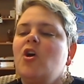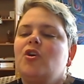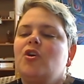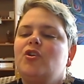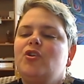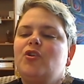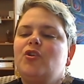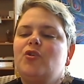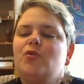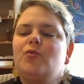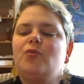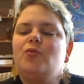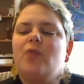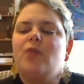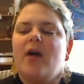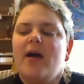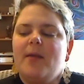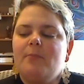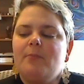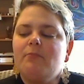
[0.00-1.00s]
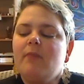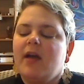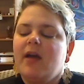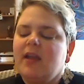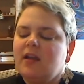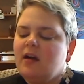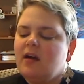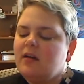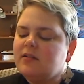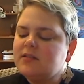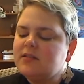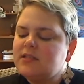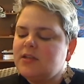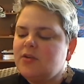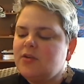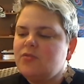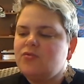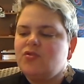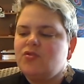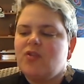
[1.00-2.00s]
You might
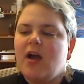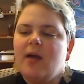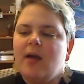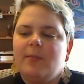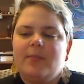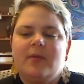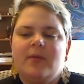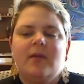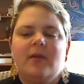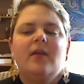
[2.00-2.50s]
also drop